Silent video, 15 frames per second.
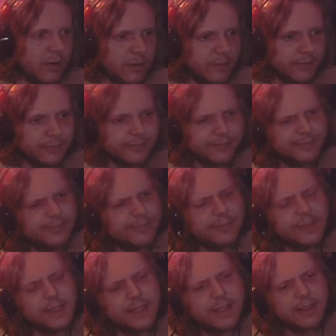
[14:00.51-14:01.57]

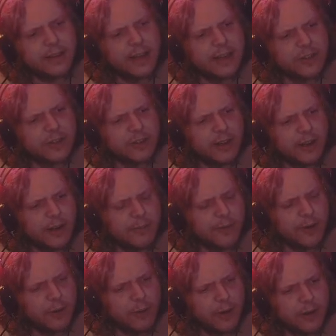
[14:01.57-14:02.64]
It doesn't actually line up
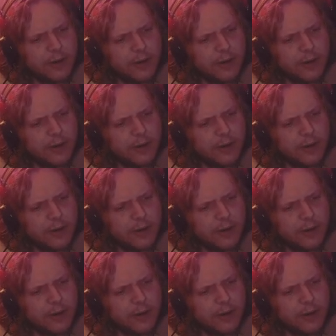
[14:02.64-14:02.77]
very well.